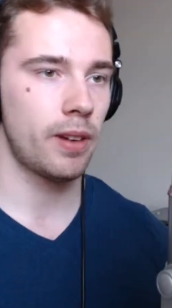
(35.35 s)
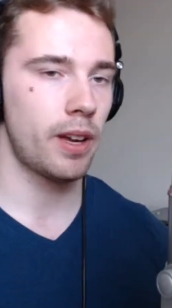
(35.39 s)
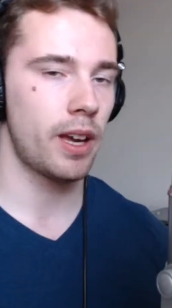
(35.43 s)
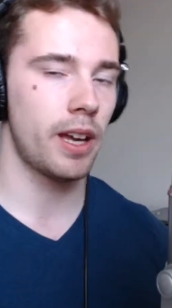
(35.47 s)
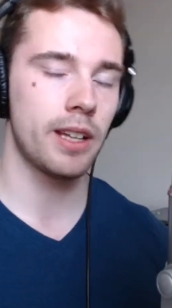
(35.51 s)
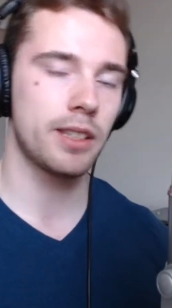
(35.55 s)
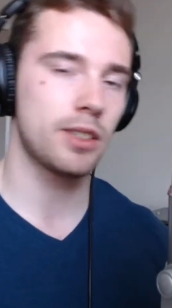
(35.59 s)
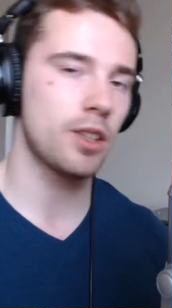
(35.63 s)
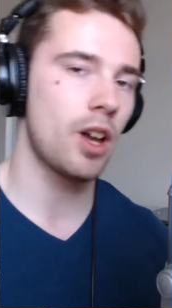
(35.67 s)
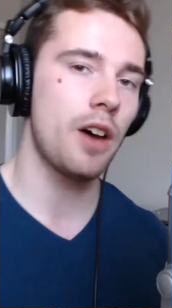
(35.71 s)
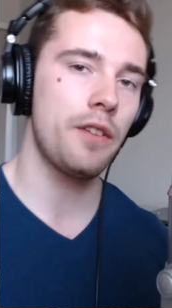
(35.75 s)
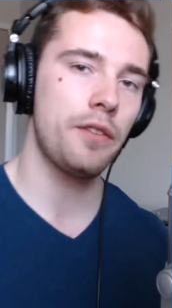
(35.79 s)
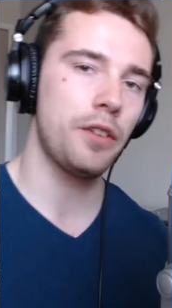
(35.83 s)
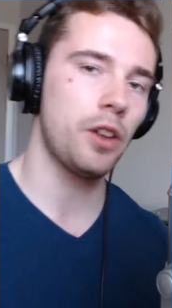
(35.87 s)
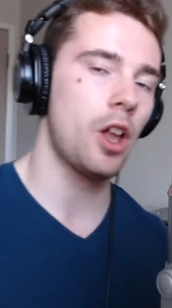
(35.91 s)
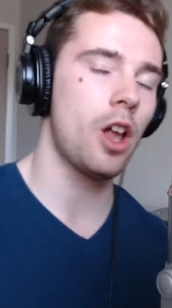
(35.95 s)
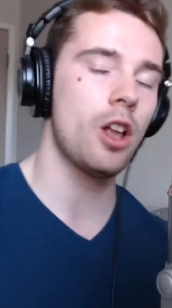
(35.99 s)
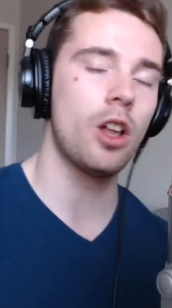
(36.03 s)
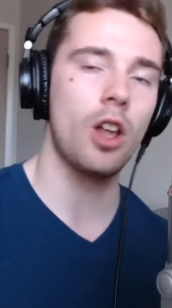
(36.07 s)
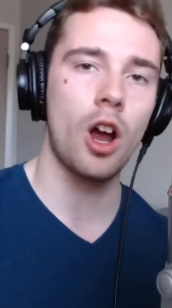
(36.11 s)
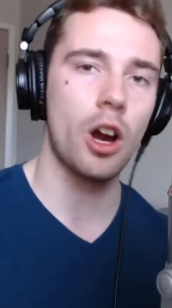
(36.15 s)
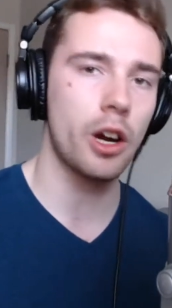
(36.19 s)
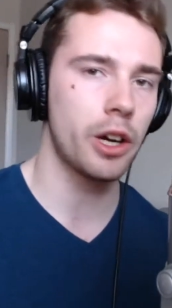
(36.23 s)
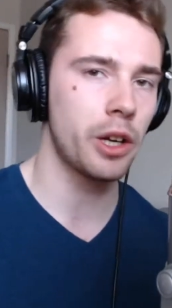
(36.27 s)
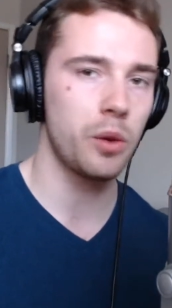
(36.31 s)
And it's awful.
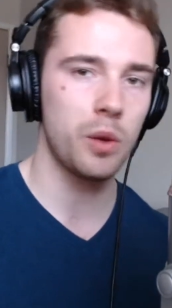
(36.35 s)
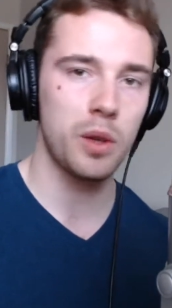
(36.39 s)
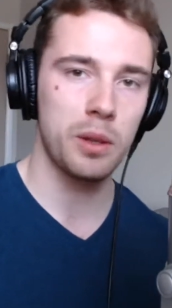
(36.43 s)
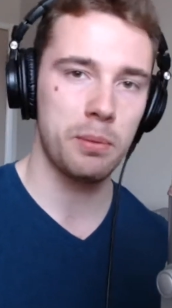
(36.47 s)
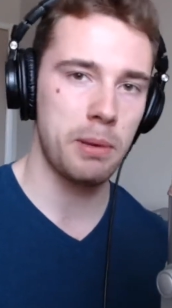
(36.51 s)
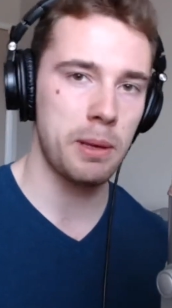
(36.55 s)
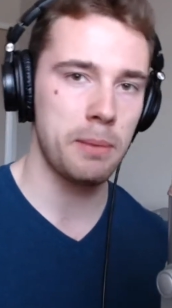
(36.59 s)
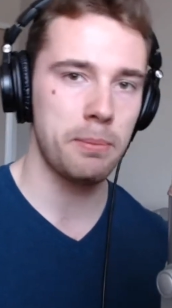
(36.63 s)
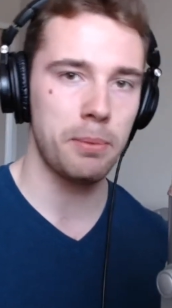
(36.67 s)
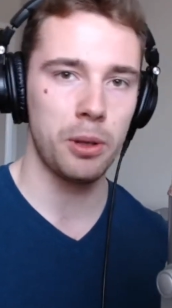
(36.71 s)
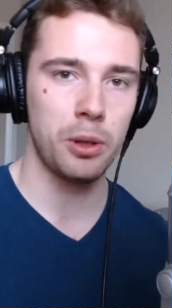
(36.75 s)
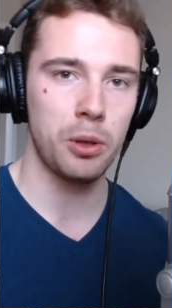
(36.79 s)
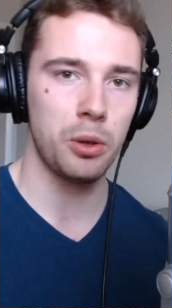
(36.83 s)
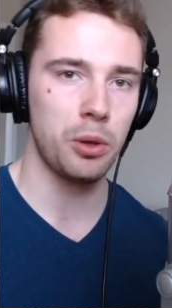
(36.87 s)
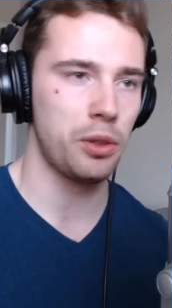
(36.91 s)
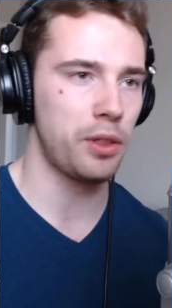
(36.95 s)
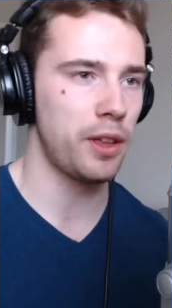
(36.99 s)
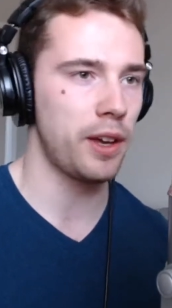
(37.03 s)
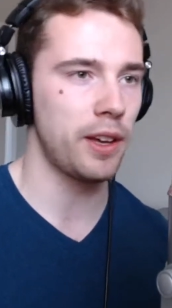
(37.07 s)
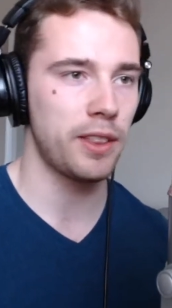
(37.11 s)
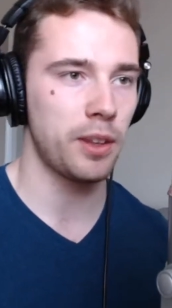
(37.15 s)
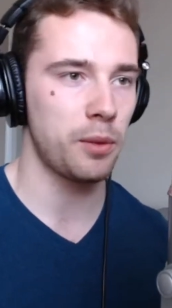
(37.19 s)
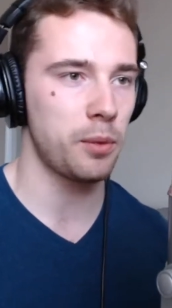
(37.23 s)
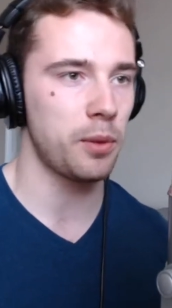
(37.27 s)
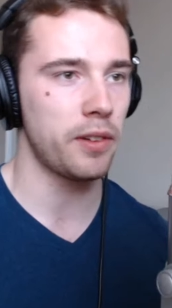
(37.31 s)
I'll argue with people who
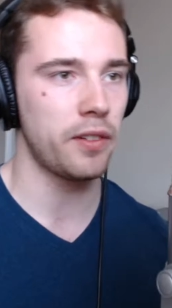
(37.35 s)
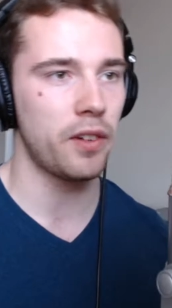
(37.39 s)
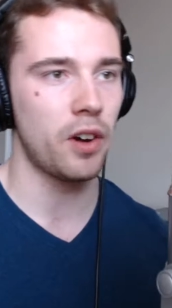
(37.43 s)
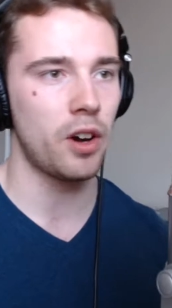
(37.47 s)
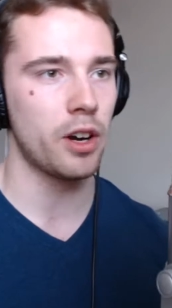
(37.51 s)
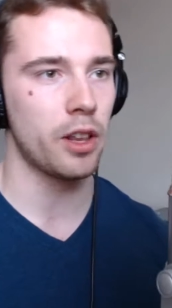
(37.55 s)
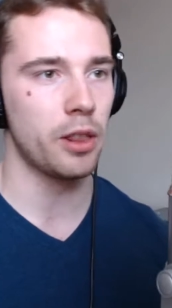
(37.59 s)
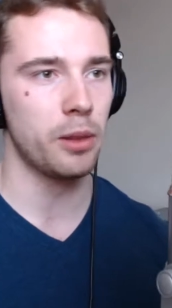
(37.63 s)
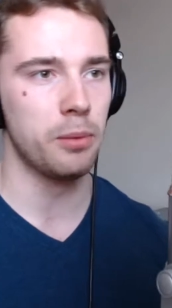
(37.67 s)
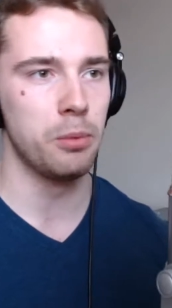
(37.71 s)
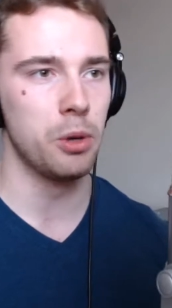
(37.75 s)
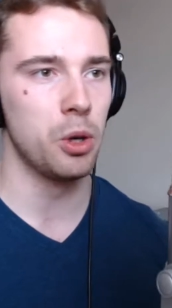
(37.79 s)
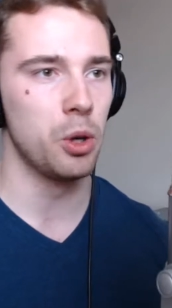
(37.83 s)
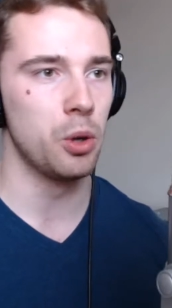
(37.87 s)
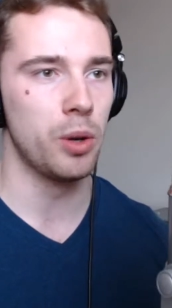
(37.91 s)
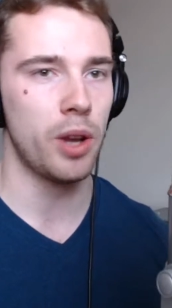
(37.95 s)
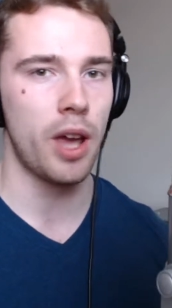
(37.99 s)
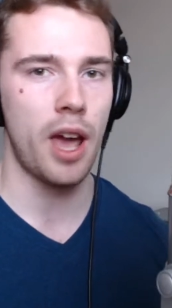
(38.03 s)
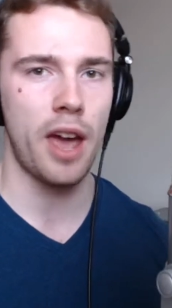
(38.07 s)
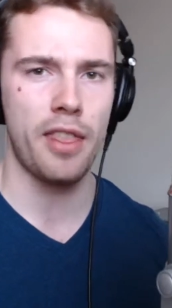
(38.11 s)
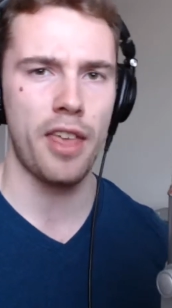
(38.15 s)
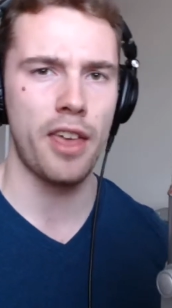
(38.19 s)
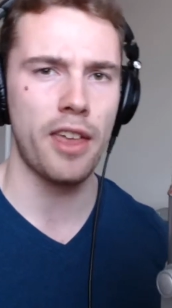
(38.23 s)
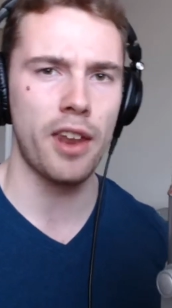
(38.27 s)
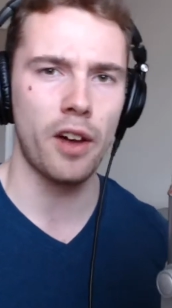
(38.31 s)
think that we've gone to the moon,
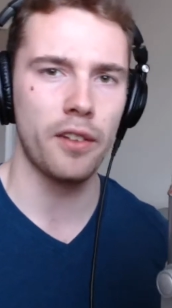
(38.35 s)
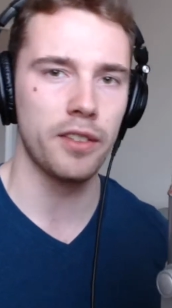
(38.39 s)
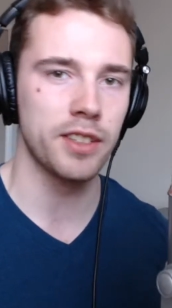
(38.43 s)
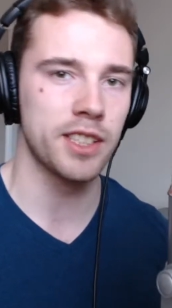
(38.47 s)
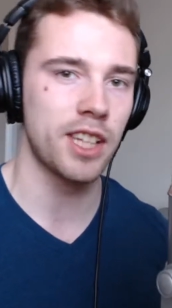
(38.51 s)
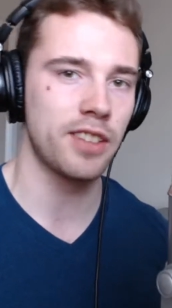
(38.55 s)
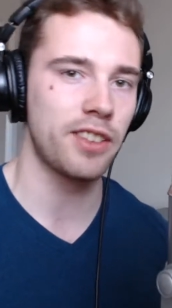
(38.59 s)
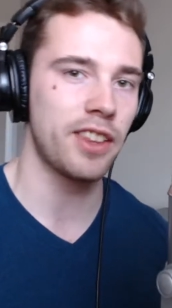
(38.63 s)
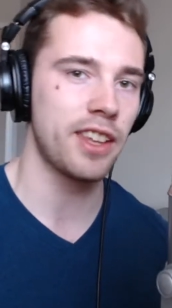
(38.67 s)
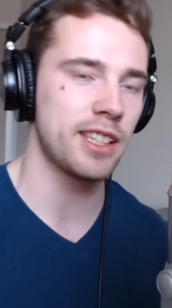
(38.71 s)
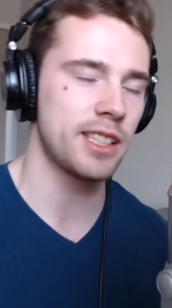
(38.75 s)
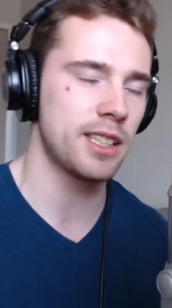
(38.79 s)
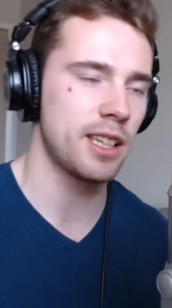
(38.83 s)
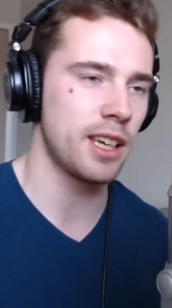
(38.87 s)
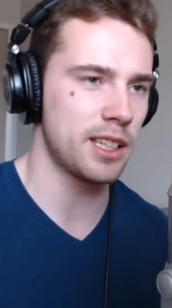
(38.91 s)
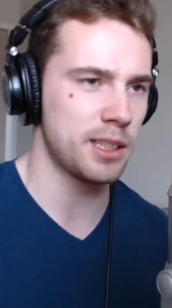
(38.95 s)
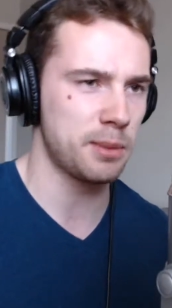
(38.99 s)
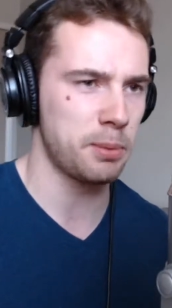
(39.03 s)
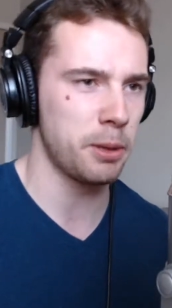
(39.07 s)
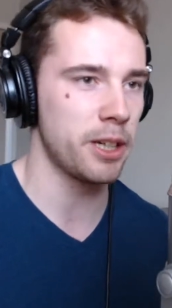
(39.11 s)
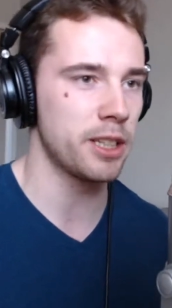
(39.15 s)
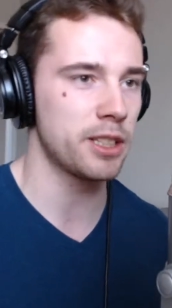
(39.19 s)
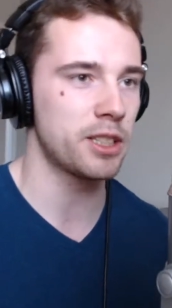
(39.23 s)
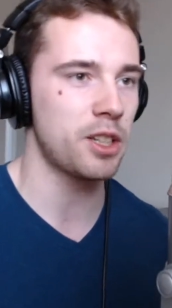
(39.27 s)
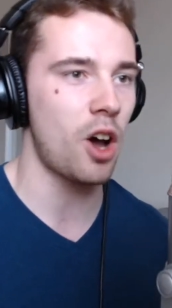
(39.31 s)
and then all of a sudden they
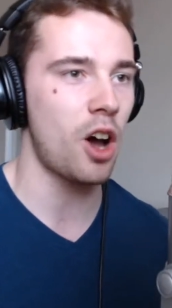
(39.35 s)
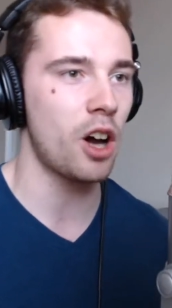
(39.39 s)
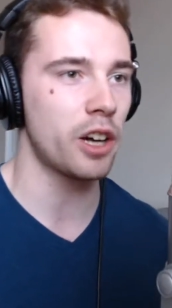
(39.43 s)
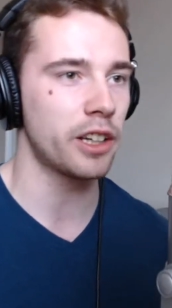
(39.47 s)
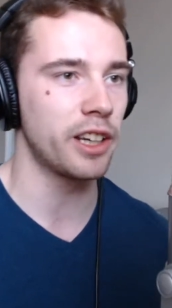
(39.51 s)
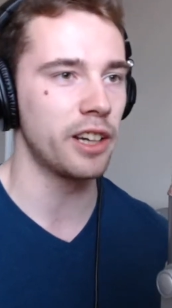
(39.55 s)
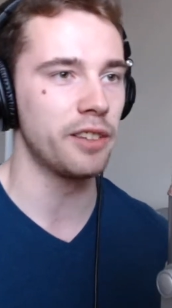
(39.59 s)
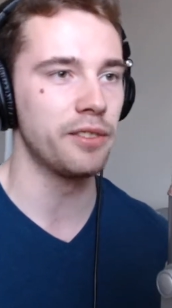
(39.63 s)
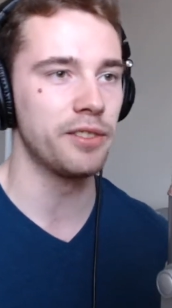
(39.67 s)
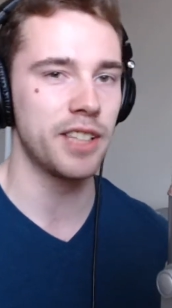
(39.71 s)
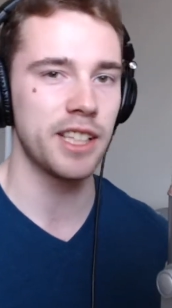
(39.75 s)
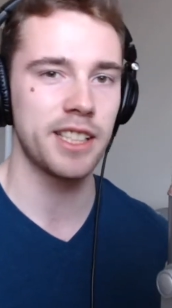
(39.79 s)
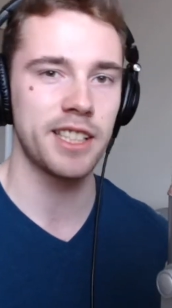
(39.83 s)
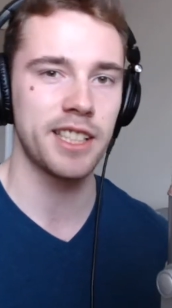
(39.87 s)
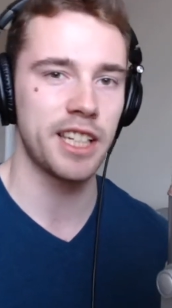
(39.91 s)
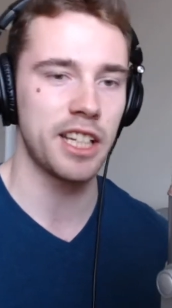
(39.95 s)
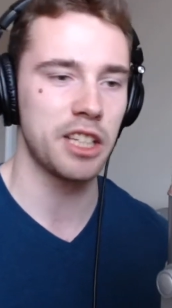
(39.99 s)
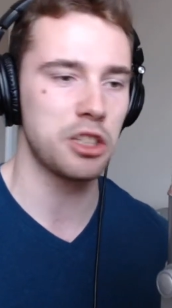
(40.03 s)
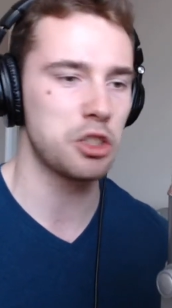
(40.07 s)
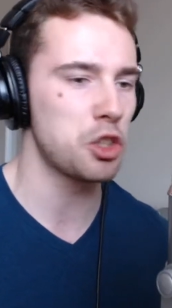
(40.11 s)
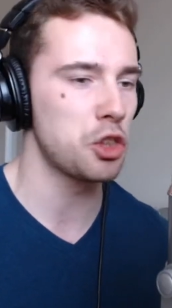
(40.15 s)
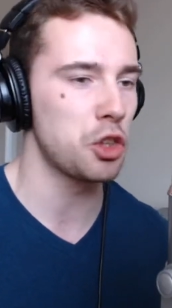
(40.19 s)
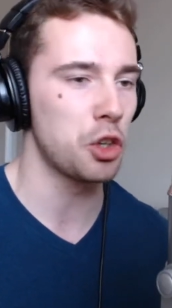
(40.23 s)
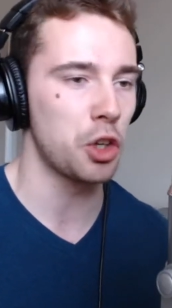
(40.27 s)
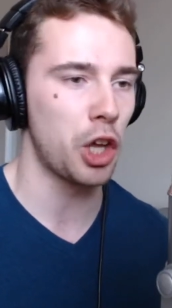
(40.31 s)
experience cognitive
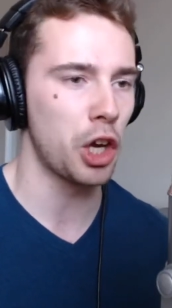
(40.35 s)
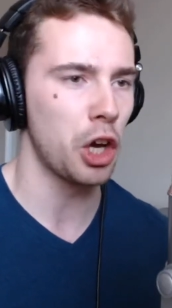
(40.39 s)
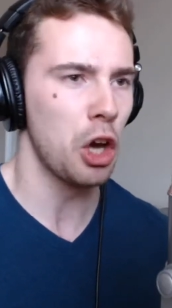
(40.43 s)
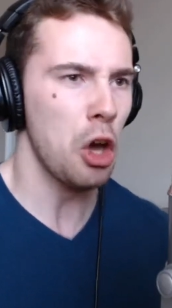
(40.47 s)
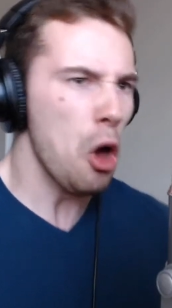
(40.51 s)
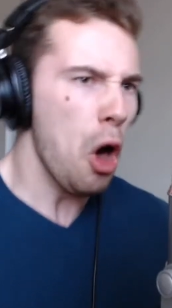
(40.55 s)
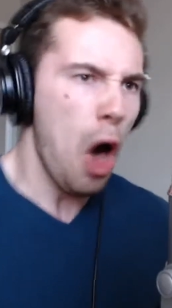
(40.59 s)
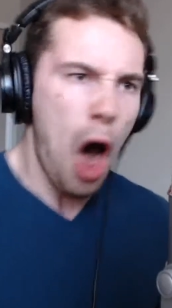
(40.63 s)
dissonance, and they're like,